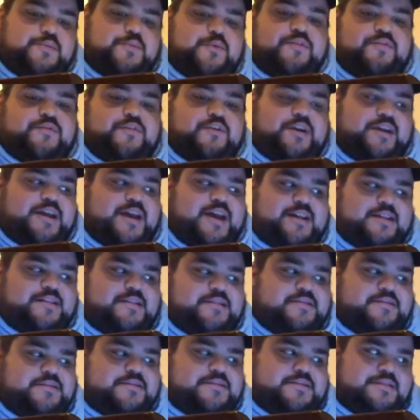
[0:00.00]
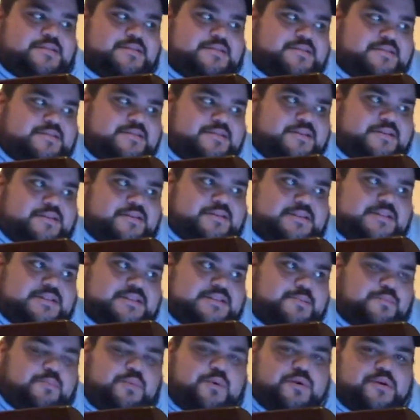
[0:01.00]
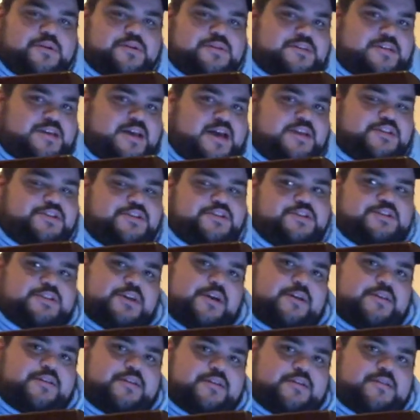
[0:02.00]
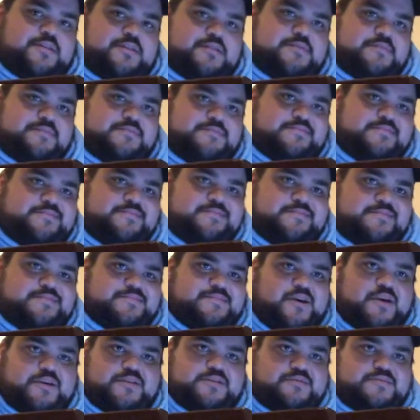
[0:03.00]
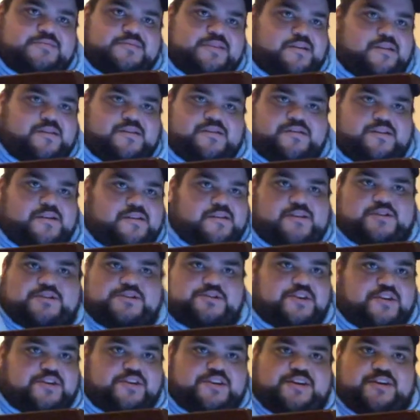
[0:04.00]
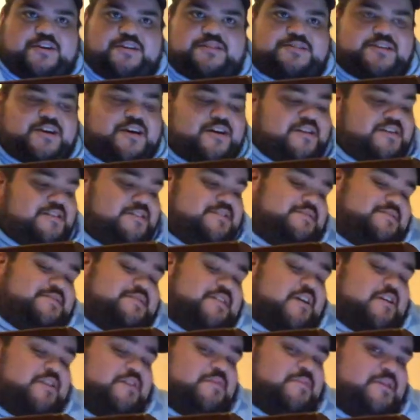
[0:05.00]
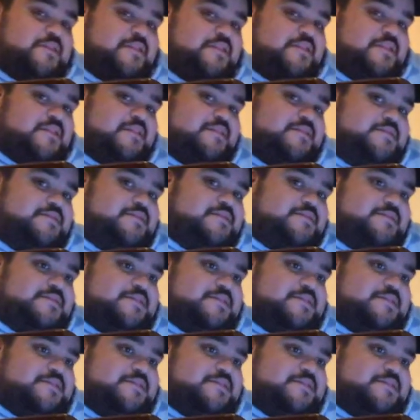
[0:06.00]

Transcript: That we forget, you know, it's important to actually share our journey, and document things.